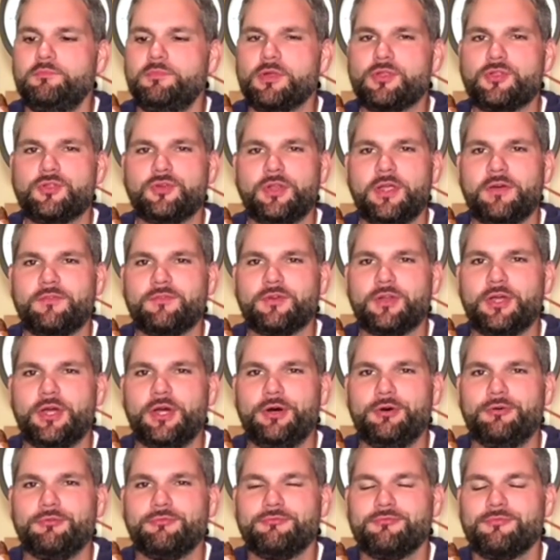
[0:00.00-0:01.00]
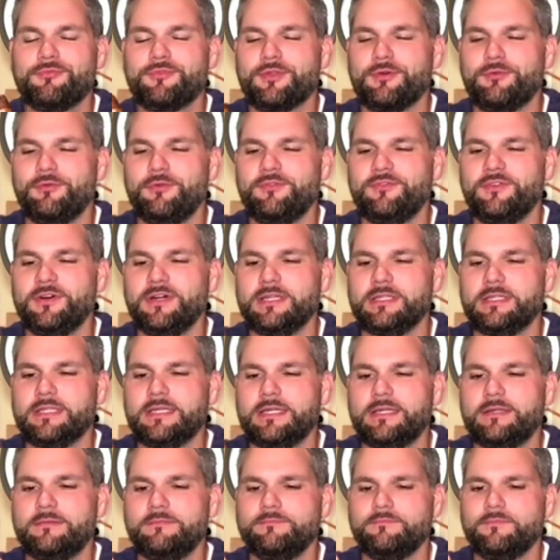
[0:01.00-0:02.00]
but you never know, so we'll find
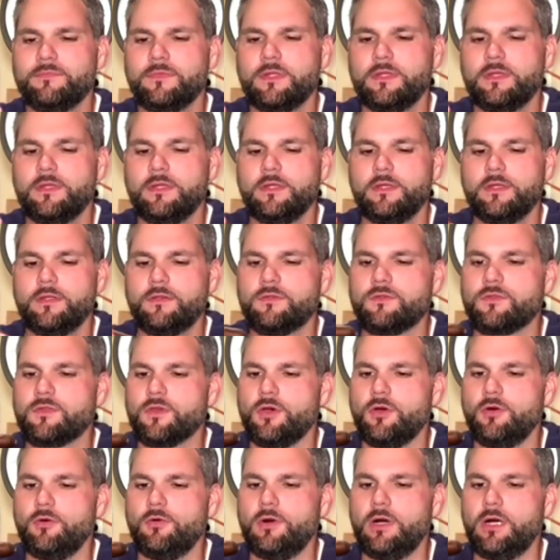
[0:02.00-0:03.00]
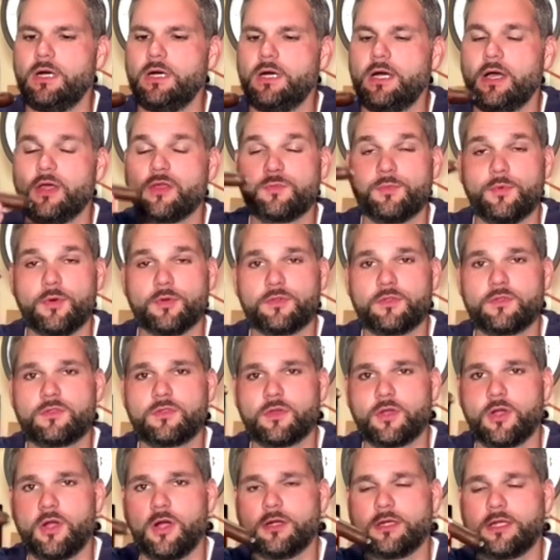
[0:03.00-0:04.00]
out. So I'll smoke the
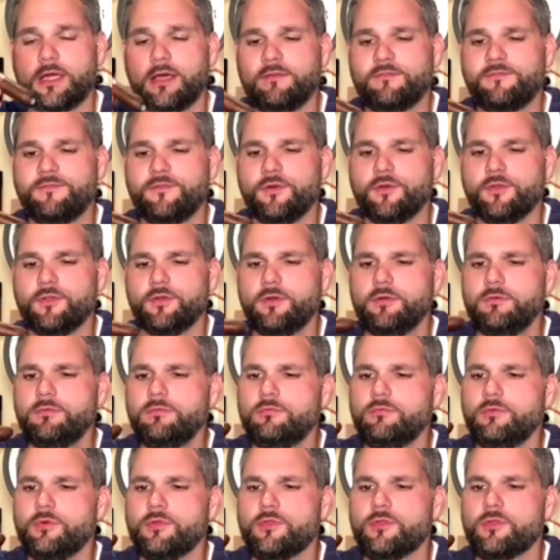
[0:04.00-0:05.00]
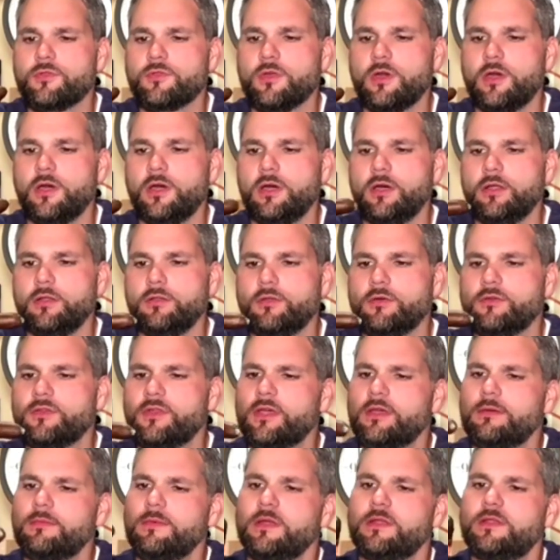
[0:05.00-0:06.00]
cigar down further, which looks
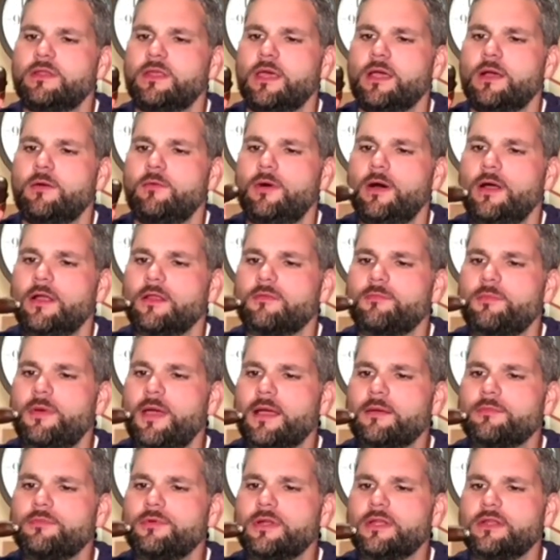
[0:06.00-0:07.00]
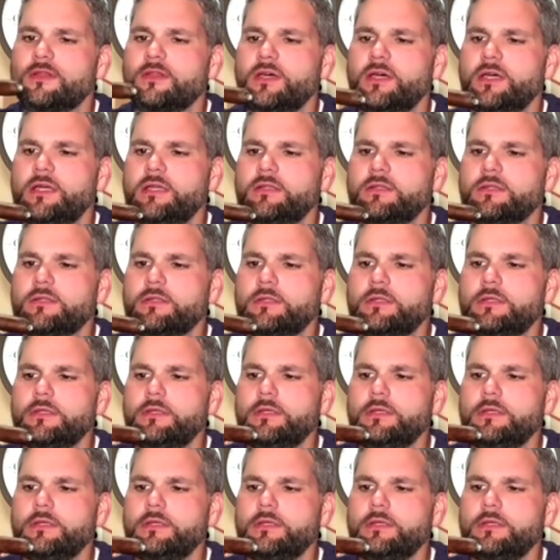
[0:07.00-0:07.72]
like it might take a while. It's packed pretty tight.